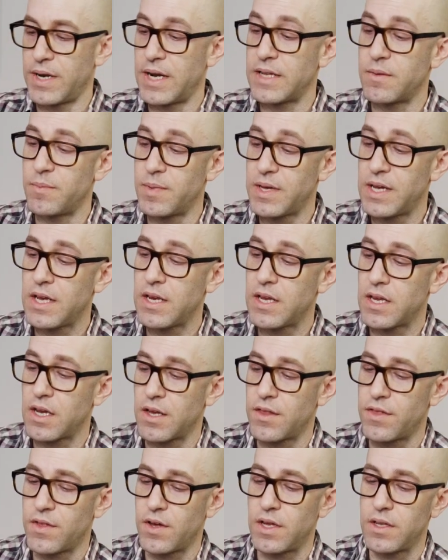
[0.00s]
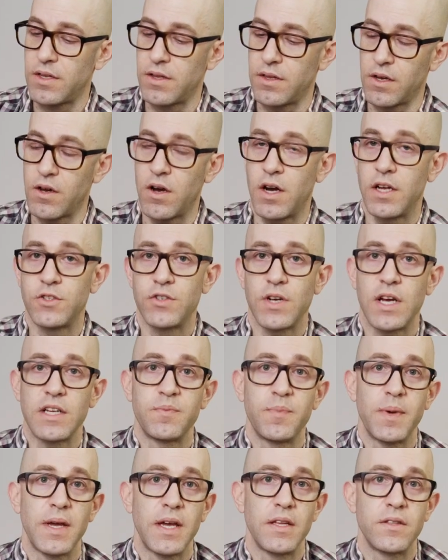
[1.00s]
at the beginning, I thought the
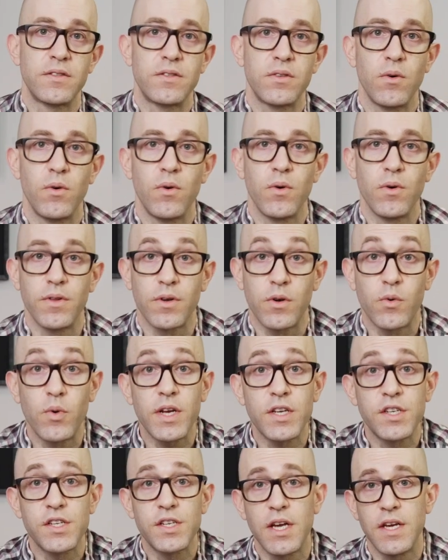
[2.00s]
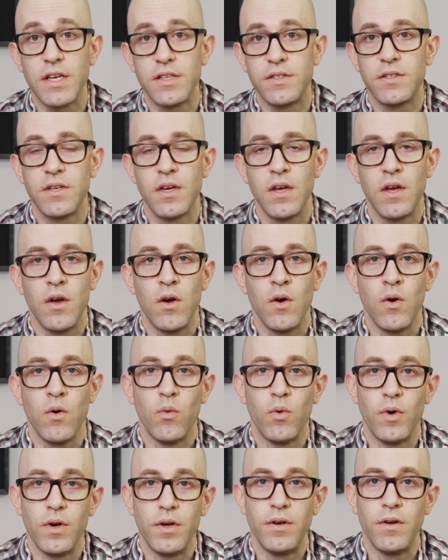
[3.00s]
contrast paints or the quick shades
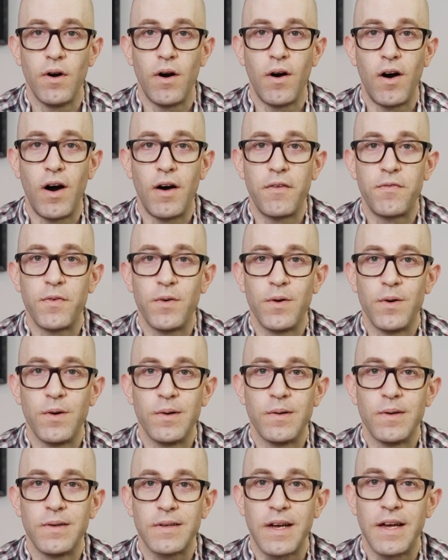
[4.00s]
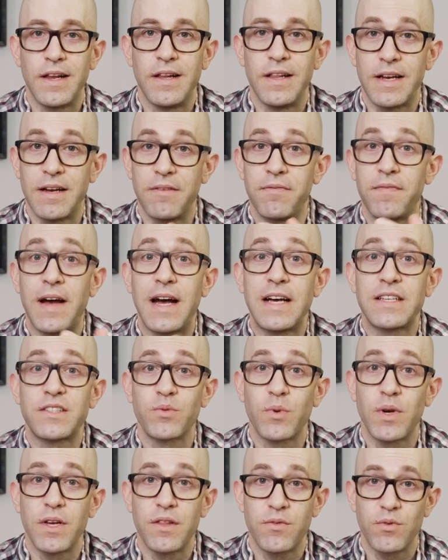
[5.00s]
would offer kind of like a fast
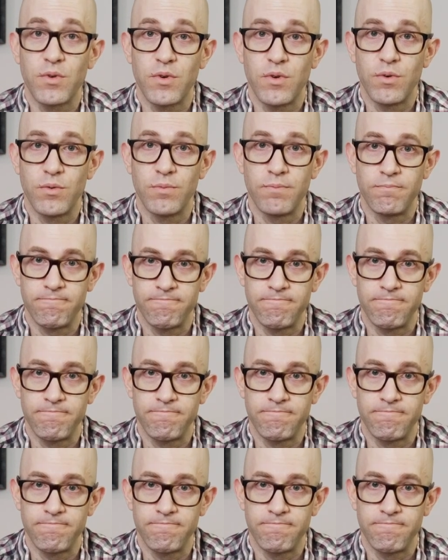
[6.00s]
way through